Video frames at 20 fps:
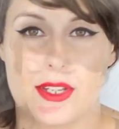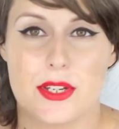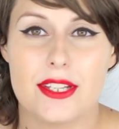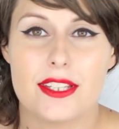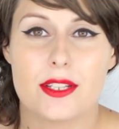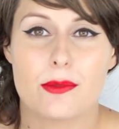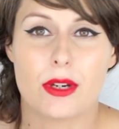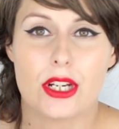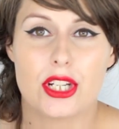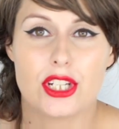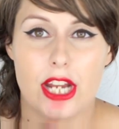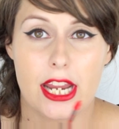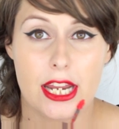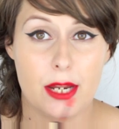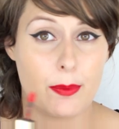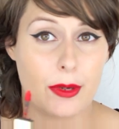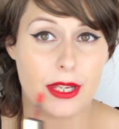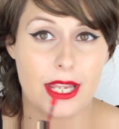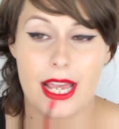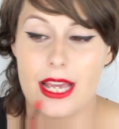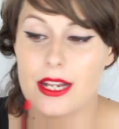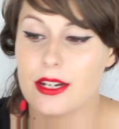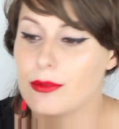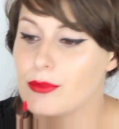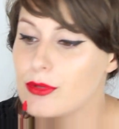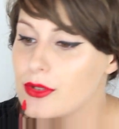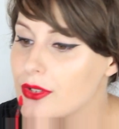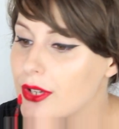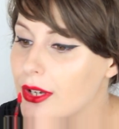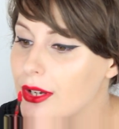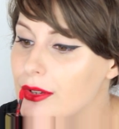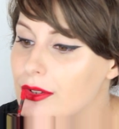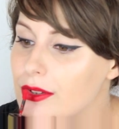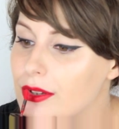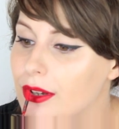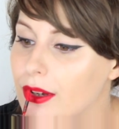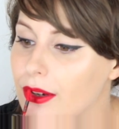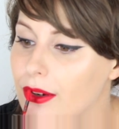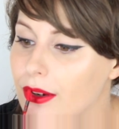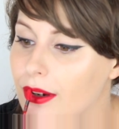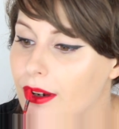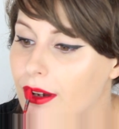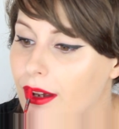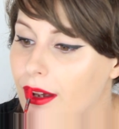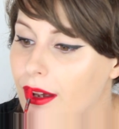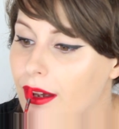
So using my shape again, I'm just going to